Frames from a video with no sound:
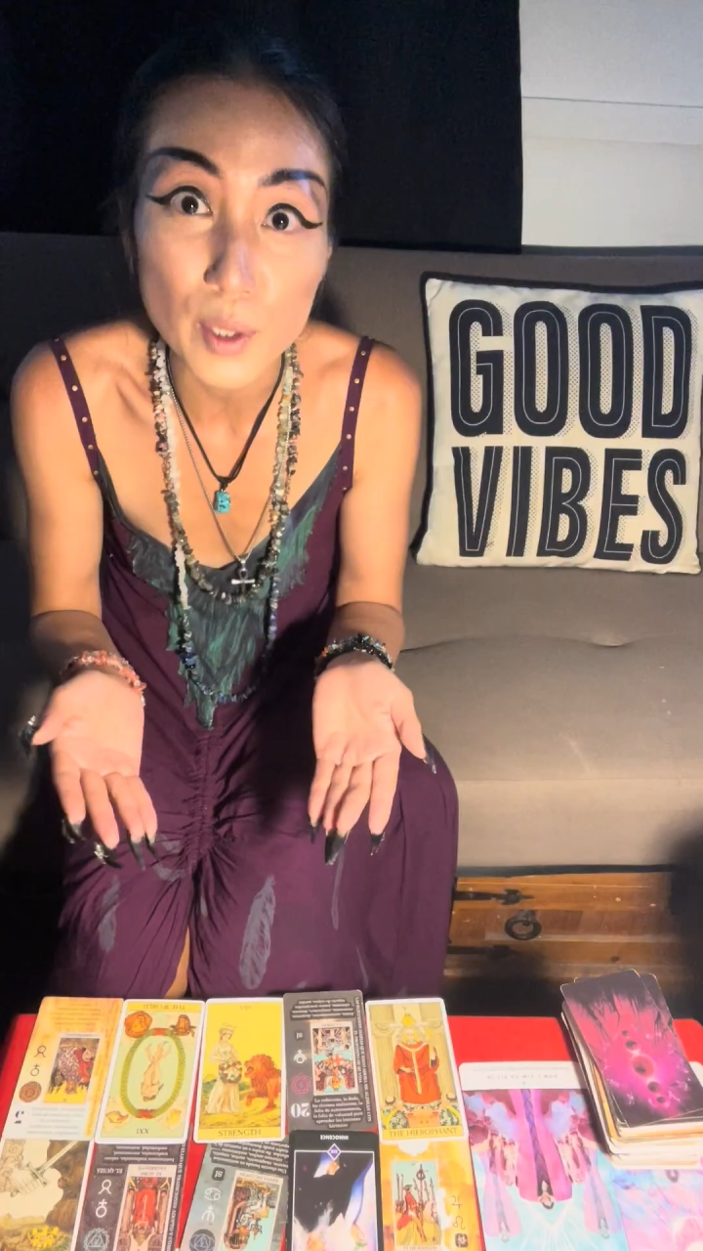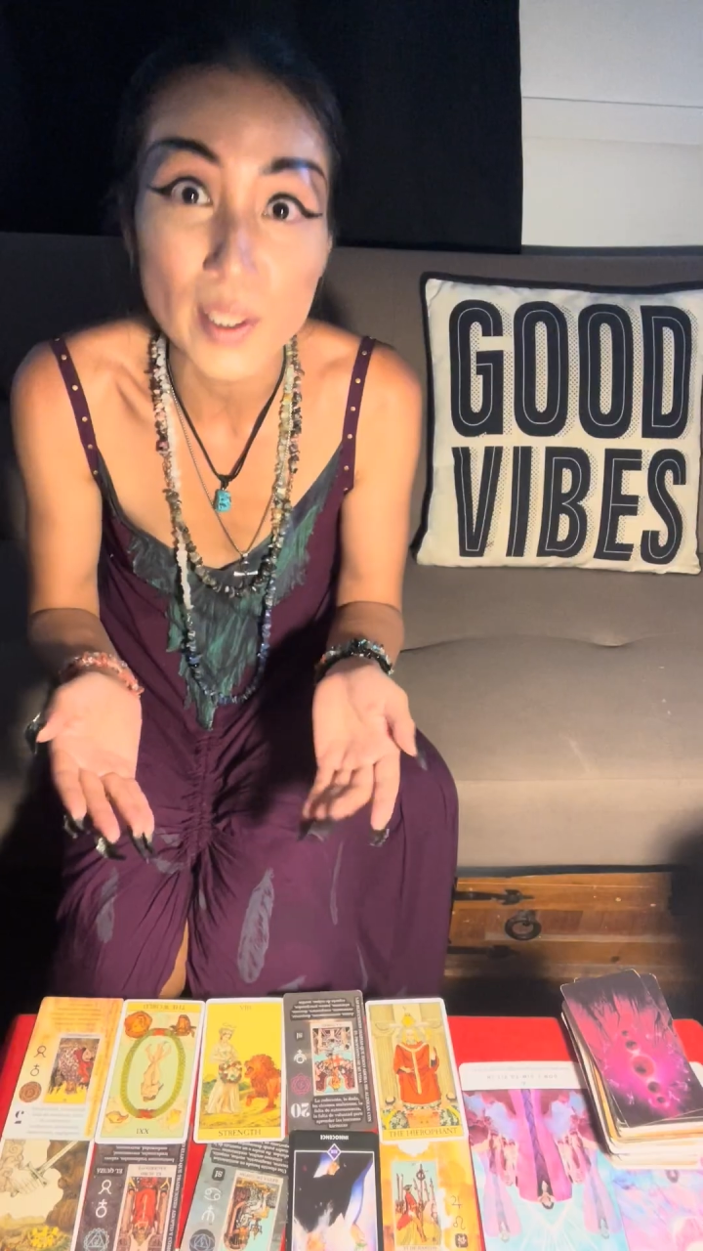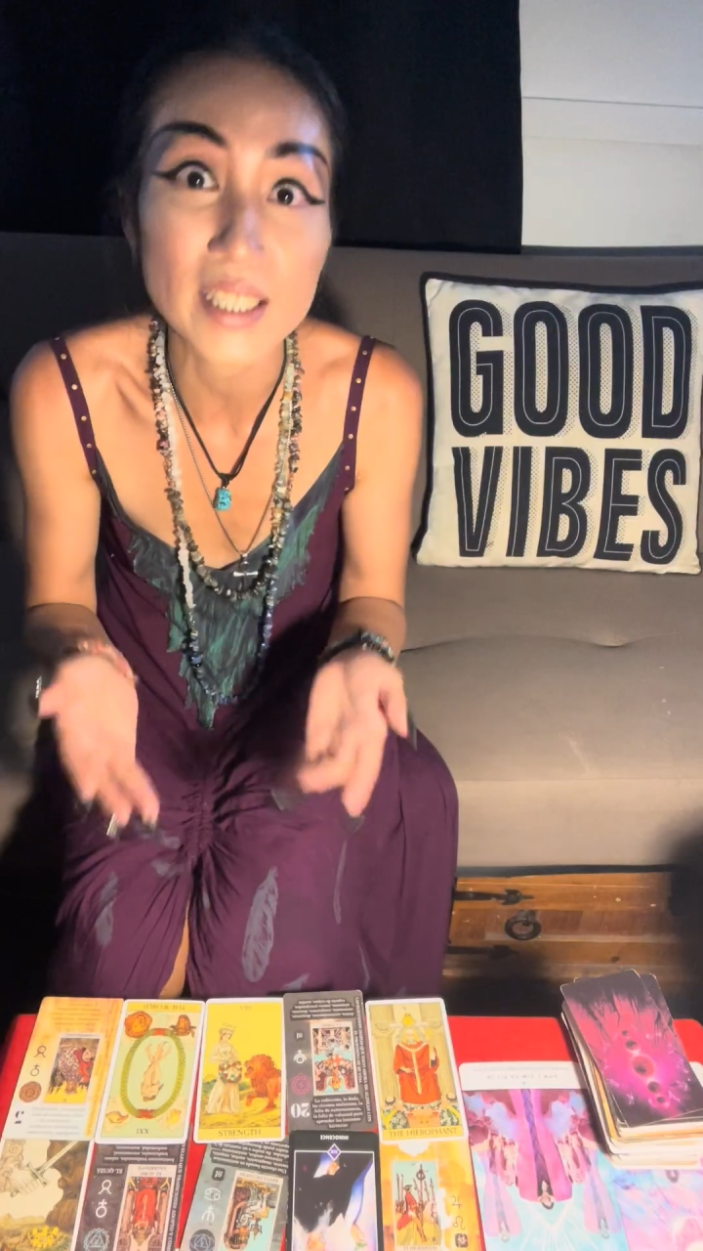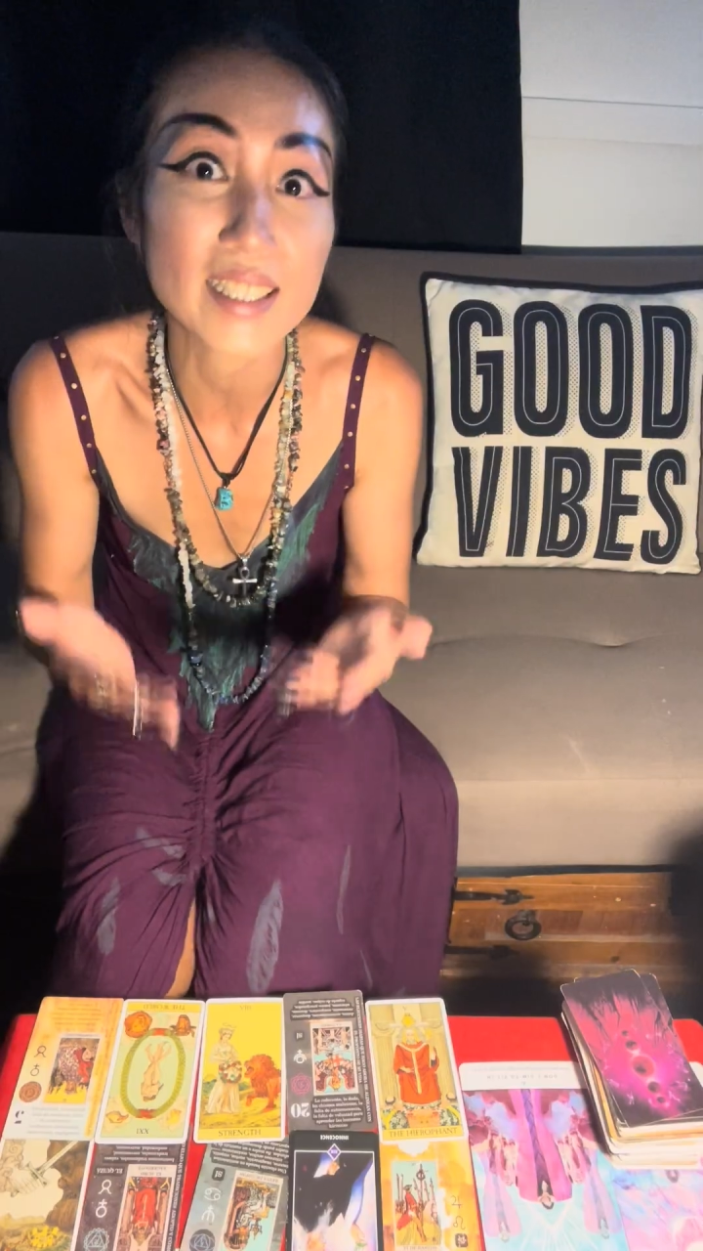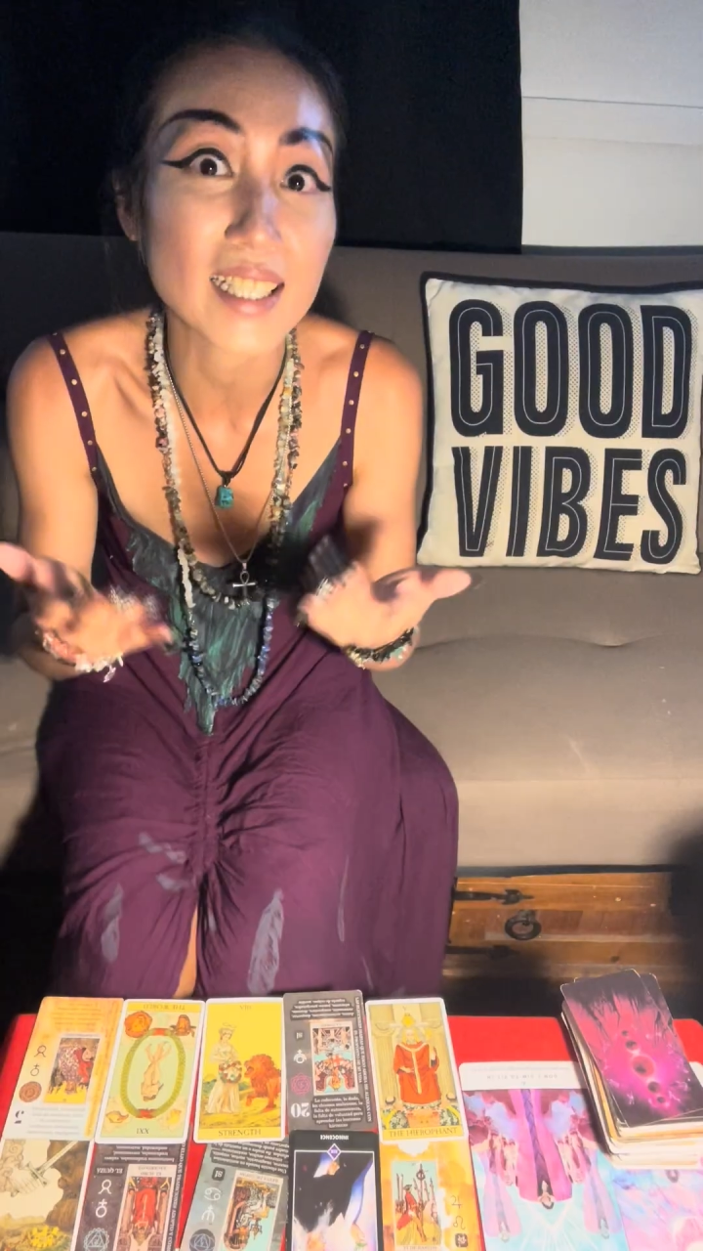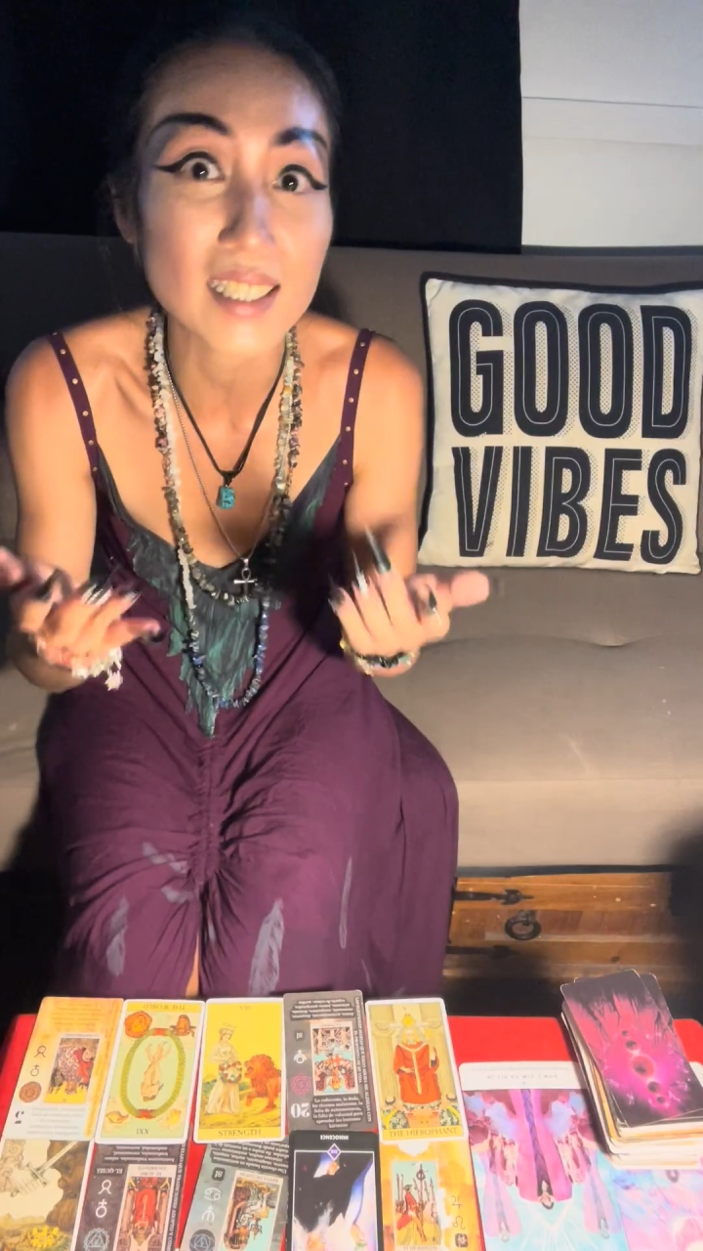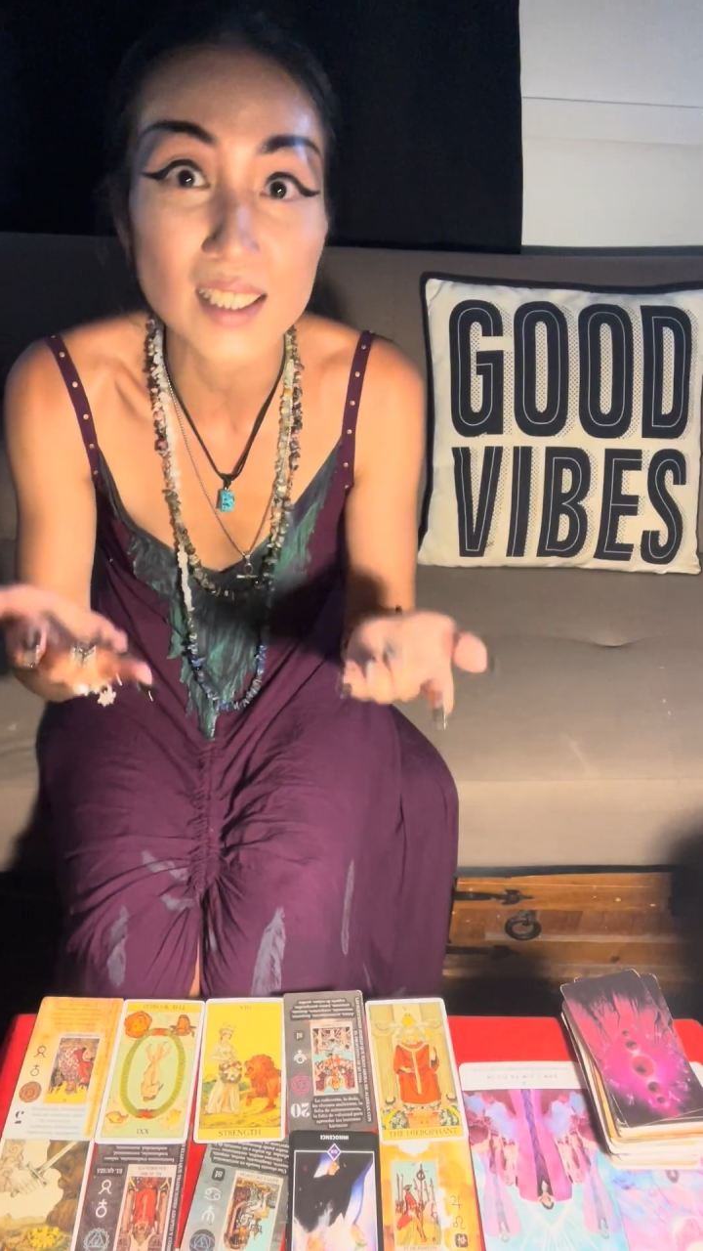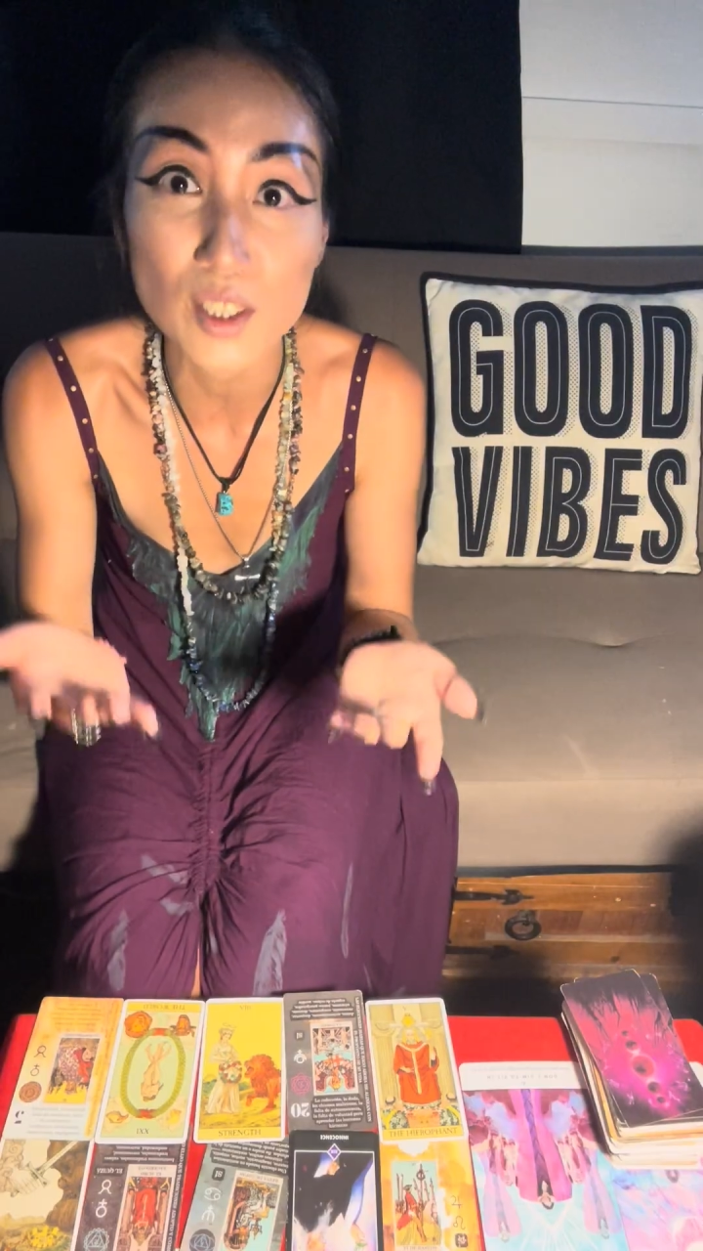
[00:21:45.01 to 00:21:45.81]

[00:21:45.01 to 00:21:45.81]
And the thing is,